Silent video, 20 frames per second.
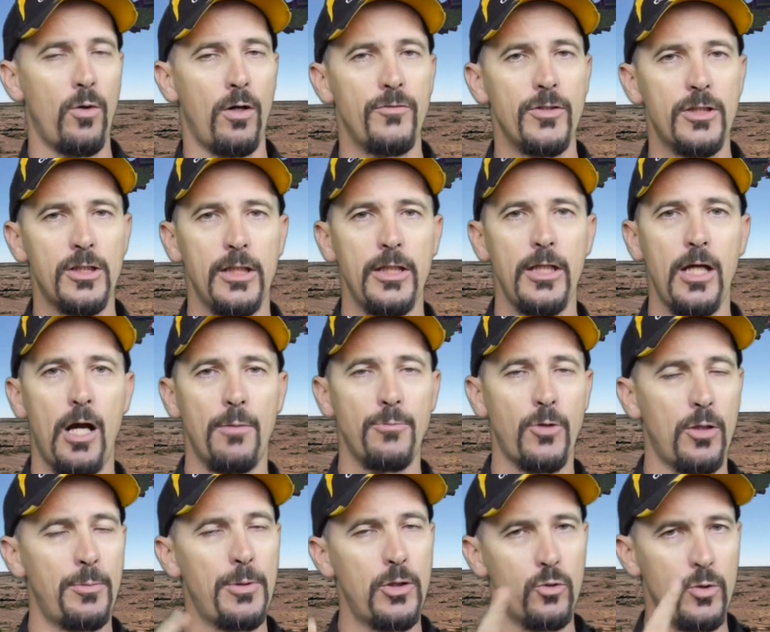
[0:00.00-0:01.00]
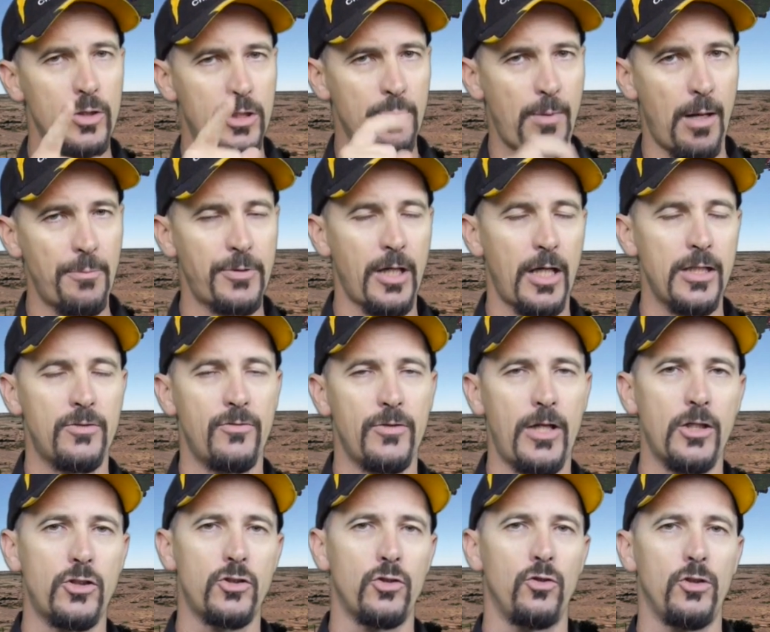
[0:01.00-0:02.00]
Obviously, I'm going to be doing some updates for
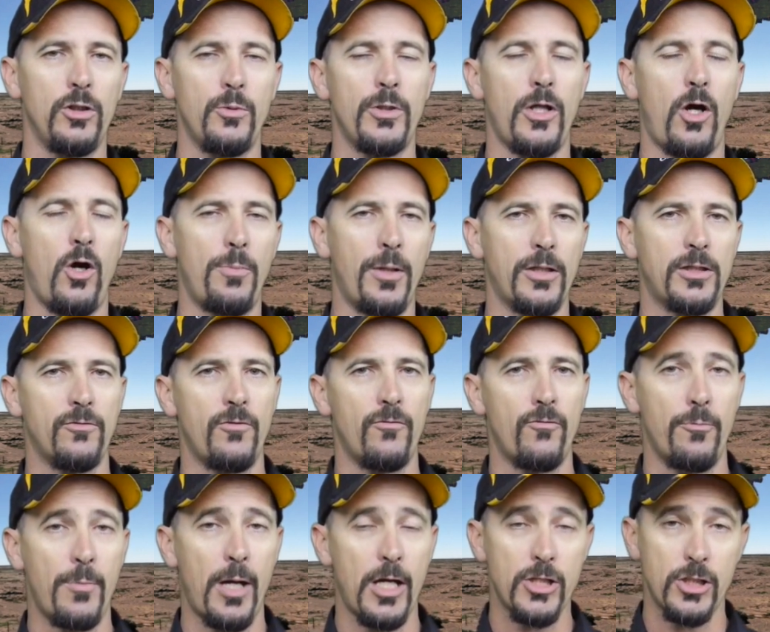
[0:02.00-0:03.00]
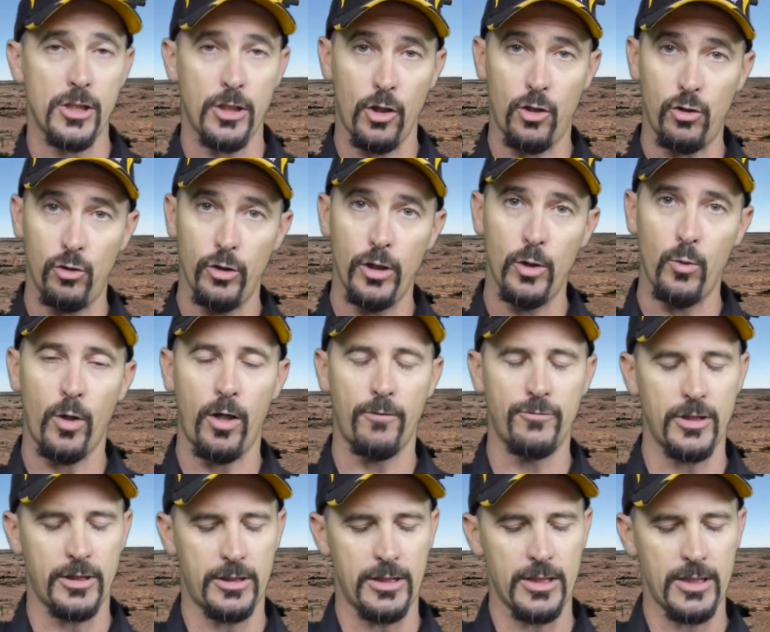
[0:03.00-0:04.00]
that shortly with a whole bunch of information, including what I've
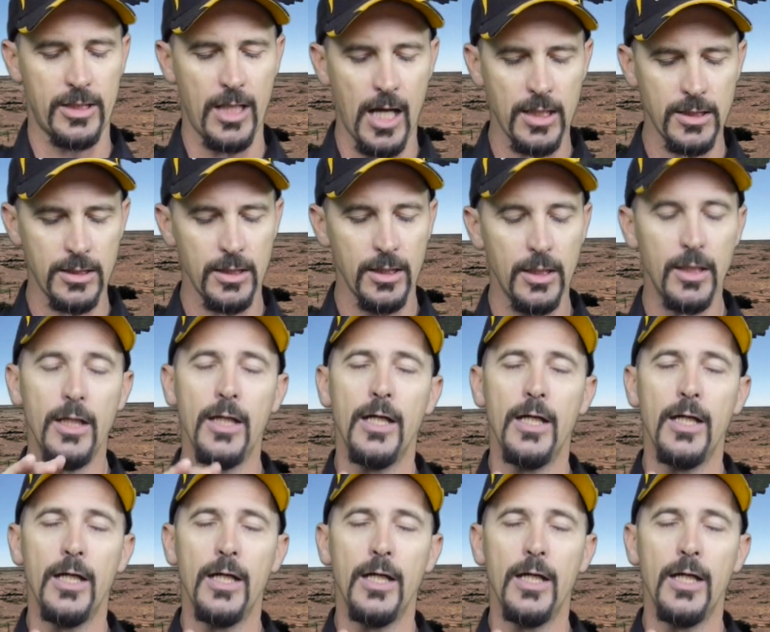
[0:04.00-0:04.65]
just discussed.